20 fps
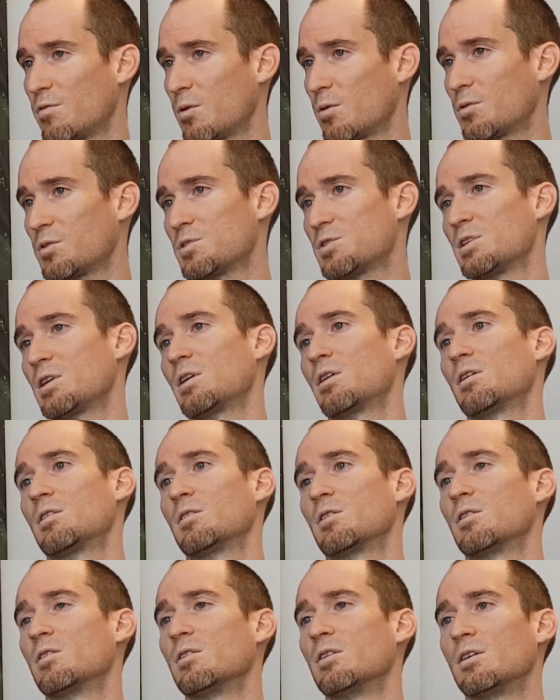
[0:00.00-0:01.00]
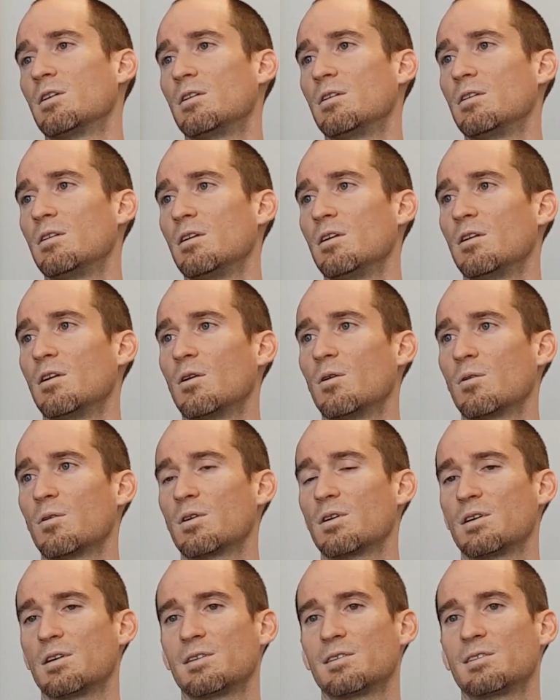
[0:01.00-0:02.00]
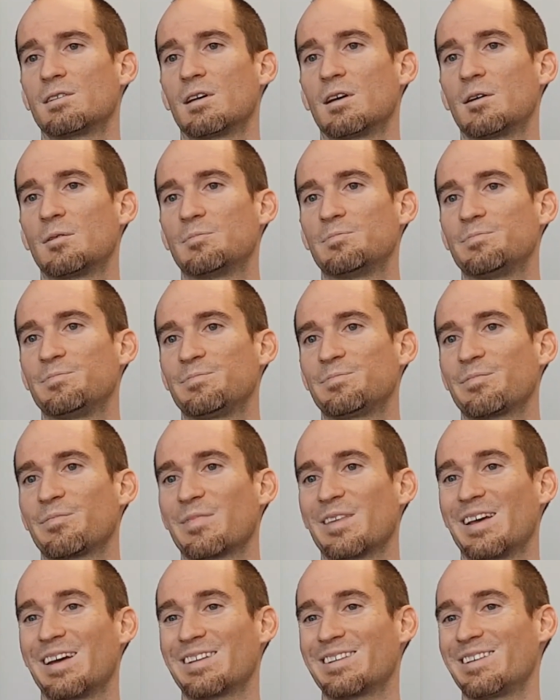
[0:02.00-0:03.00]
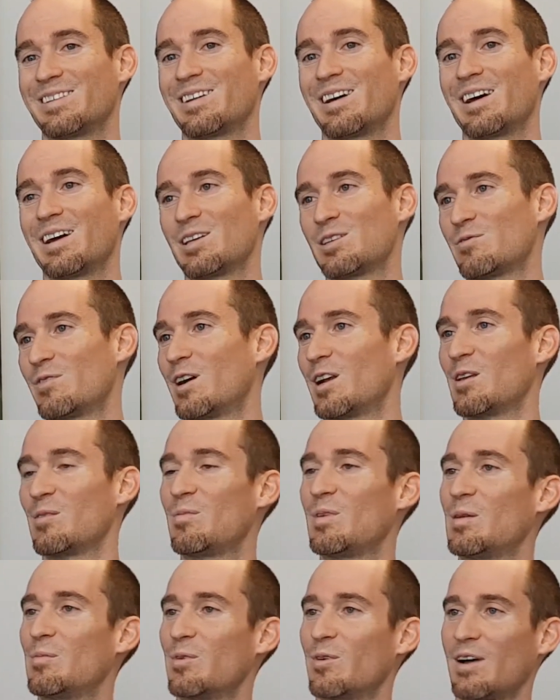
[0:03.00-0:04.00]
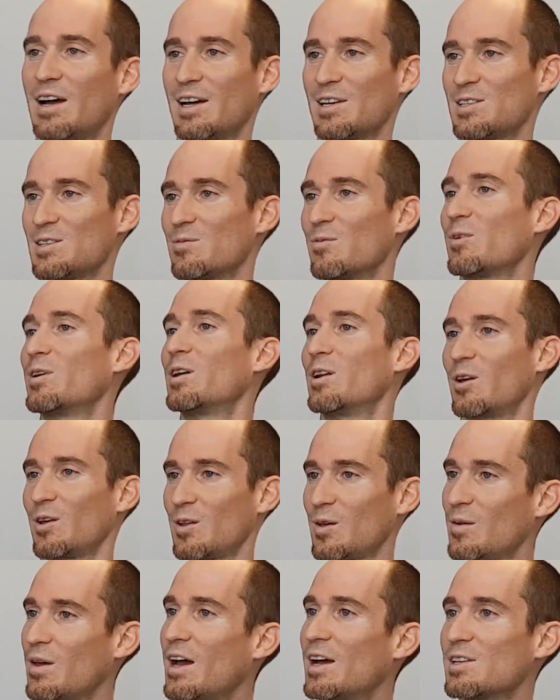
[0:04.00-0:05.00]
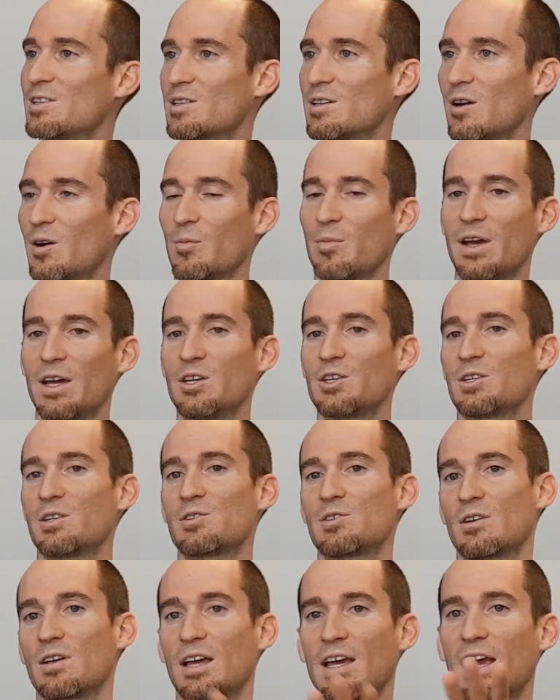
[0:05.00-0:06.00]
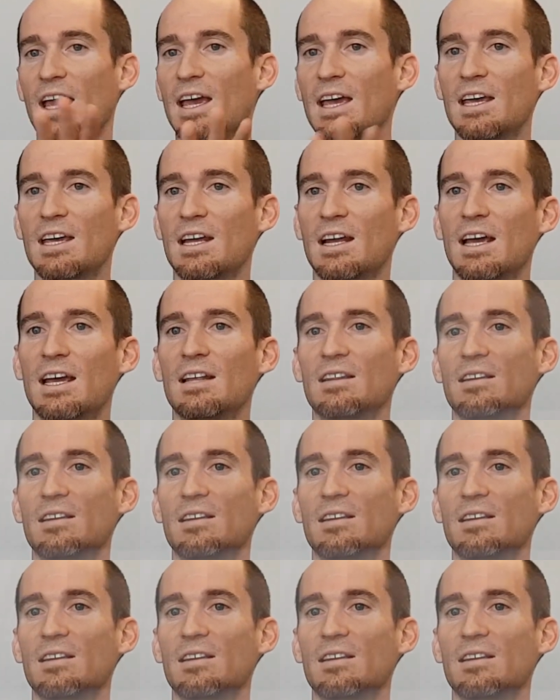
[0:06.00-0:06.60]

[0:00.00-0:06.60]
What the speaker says: focusing on the good, you know, because like the diet's funny. People ask, well, you know, they ask our patients, are like, hey, can I